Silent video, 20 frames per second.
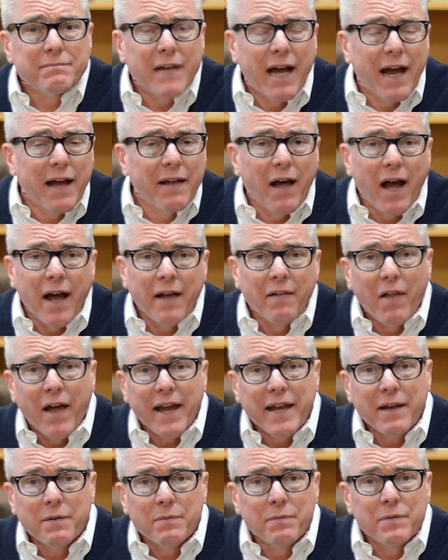I, I
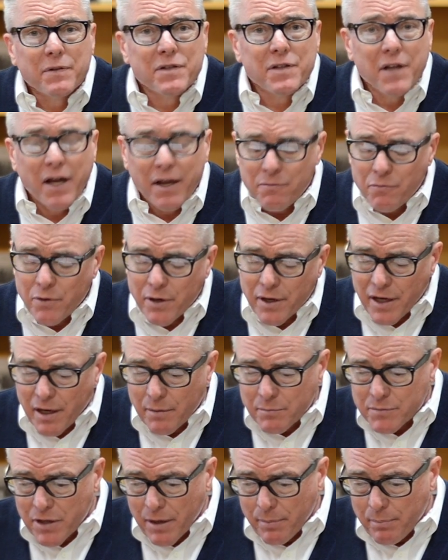like the sun when it
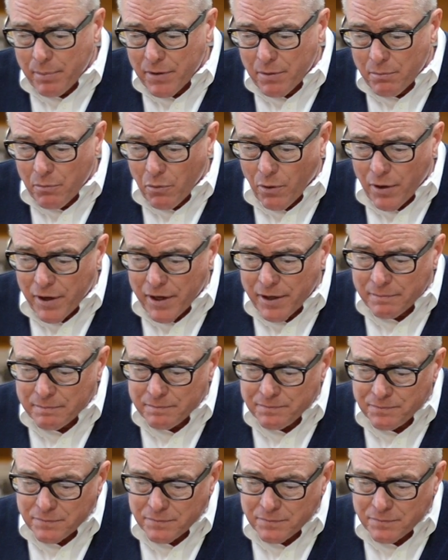comes up in the morning